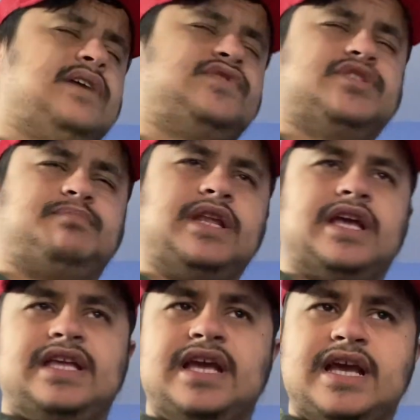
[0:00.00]
have just been here
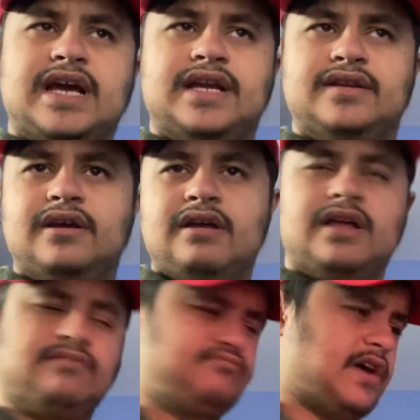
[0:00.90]
a year and
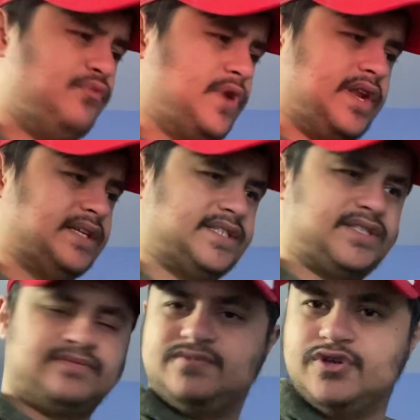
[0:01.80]
have witnessed
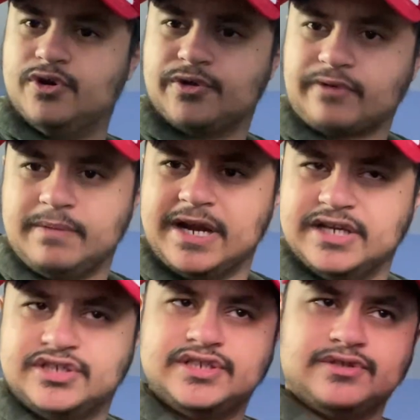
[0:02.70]
two or three
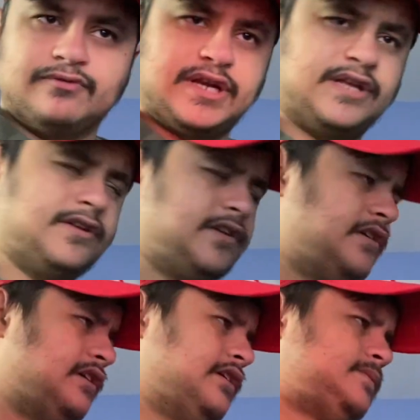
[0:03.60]
managers already.
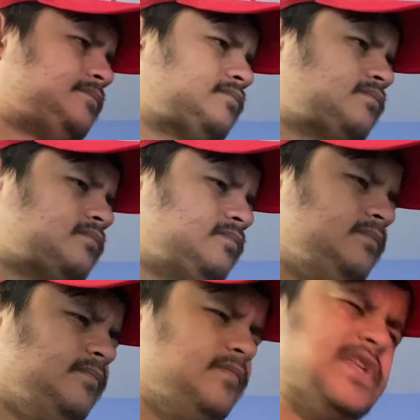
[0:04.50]

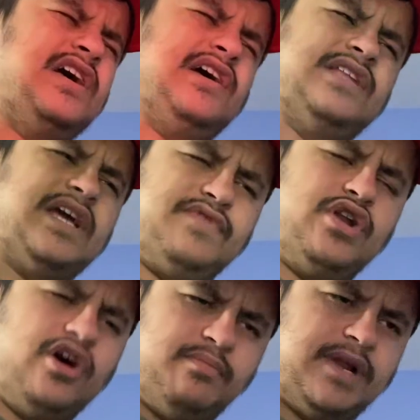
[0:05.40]
Uh, they have a
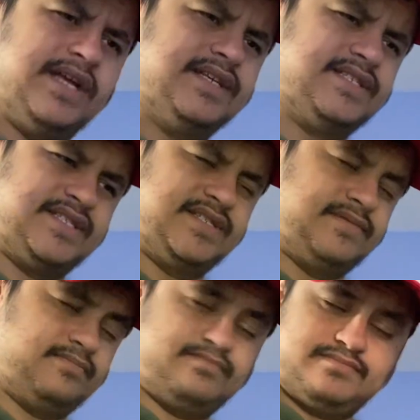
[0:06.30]
lot of players,
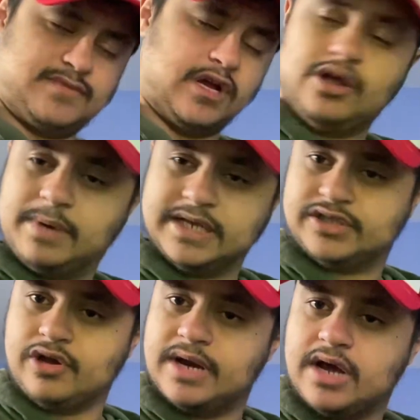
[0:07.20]
a lot of players
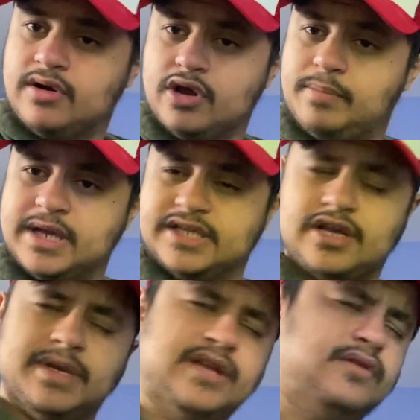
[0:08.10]
going out, a lot of players
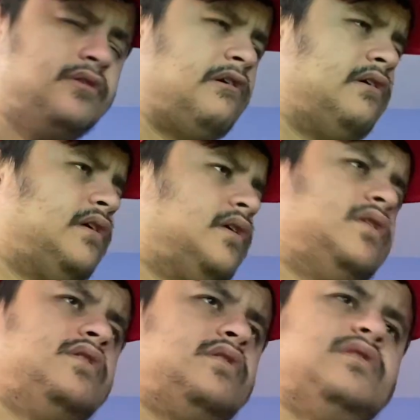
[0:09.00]
coming in.
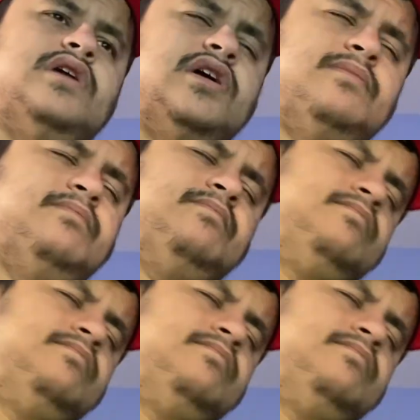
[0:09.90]
Um,